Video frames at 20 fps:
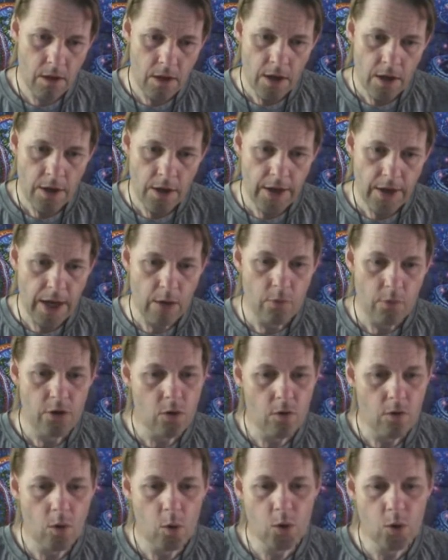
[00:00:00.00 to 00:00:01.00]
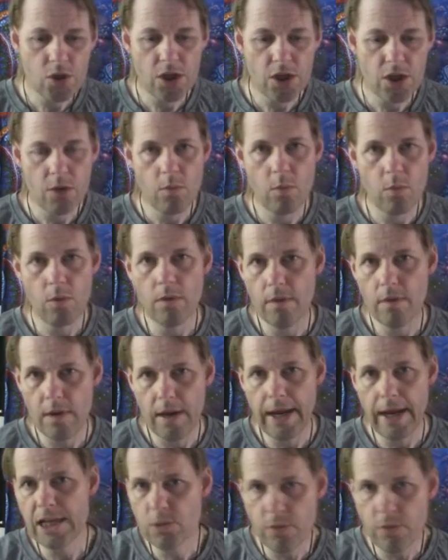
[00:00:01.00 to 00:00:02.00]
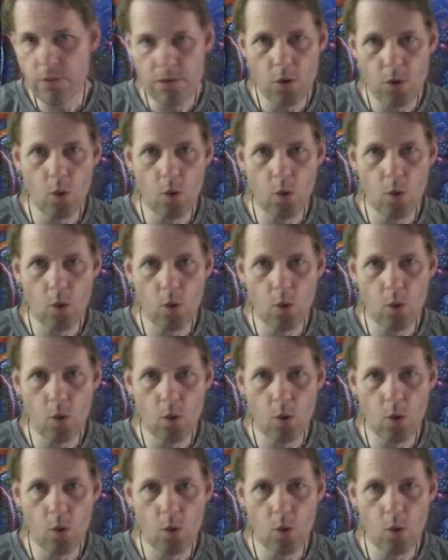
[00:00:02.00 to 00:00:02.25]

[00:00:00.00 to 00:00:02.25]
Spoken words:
Now you also, as with